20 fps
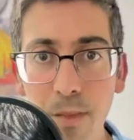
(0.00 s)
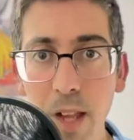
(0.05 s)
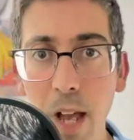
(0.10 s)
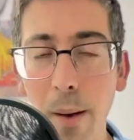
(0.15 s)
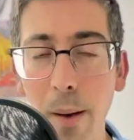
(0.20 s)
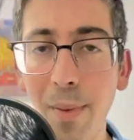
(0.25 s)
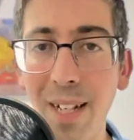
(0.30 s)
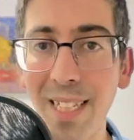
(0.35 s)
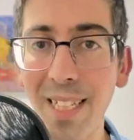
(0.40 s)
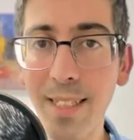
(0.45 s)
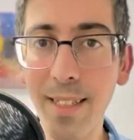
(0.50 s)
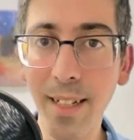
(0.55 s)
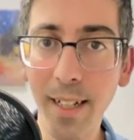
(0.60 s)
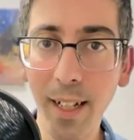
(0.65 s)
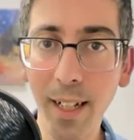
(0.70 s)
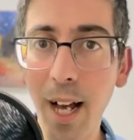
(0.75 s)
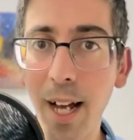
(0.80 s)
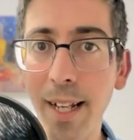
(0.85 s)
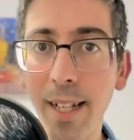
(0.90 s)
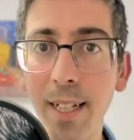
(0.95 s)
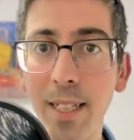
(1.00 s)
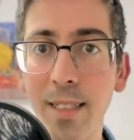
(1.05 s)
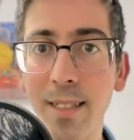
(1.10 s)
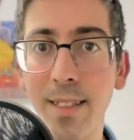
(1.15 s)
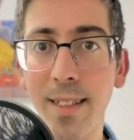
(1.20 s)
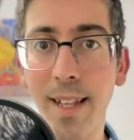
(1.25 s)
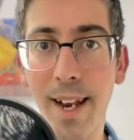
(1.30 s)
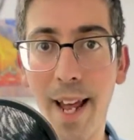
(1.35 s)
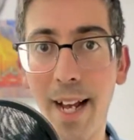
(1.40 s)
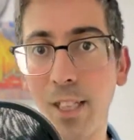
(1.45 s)
amazing clients,
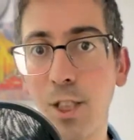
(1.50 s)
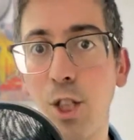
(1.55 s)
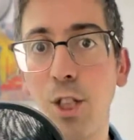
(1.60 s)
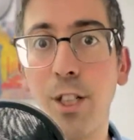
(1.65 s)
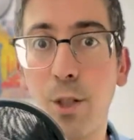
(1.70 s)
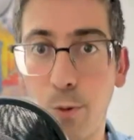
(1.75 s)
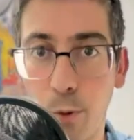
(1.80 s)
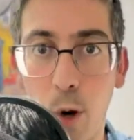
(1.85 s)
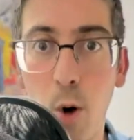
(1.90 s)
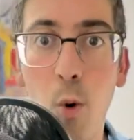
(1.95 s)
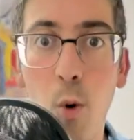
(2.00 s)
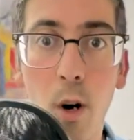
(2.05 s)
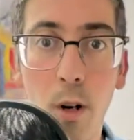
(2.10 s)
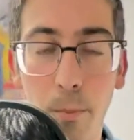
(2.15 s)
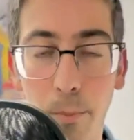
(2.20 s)
and actually grow our